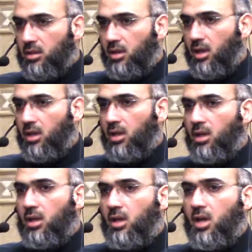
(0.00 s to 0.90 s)
Okay?
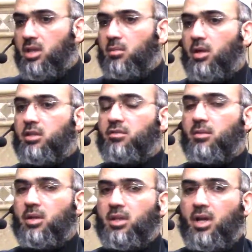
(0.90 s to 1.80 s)
In the month of
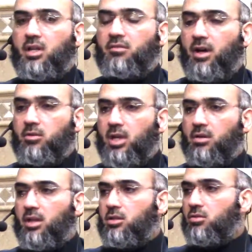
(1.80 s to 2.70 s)
Ramadan, you found out
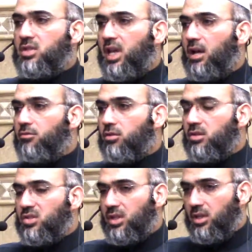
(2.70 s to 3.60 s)
that your zakah for
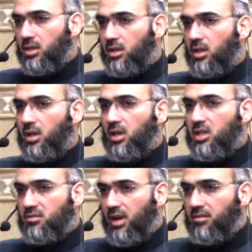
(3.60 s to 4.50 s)
this year is
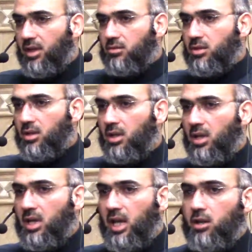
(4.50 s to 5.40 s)
5,000.
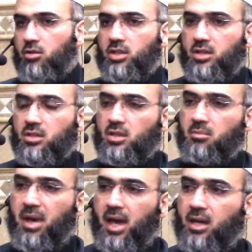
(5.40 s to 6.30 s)
Can you just
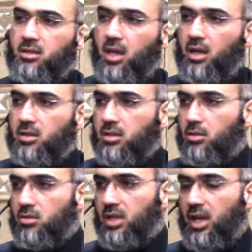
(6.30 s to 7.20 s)
backdate
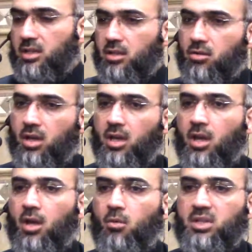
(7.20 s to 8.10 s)
your zakah and say, okay,
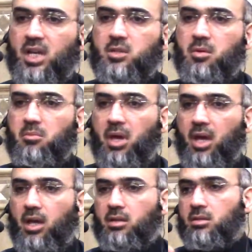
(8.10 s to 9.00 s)
what has been
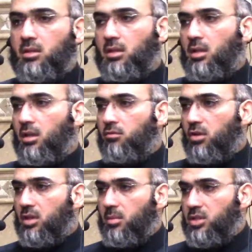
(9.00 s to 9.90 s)
paid for
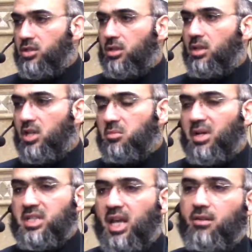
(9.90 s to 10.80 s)
the masjid is my
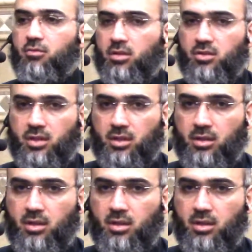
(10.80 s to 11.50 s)
zakah for this year?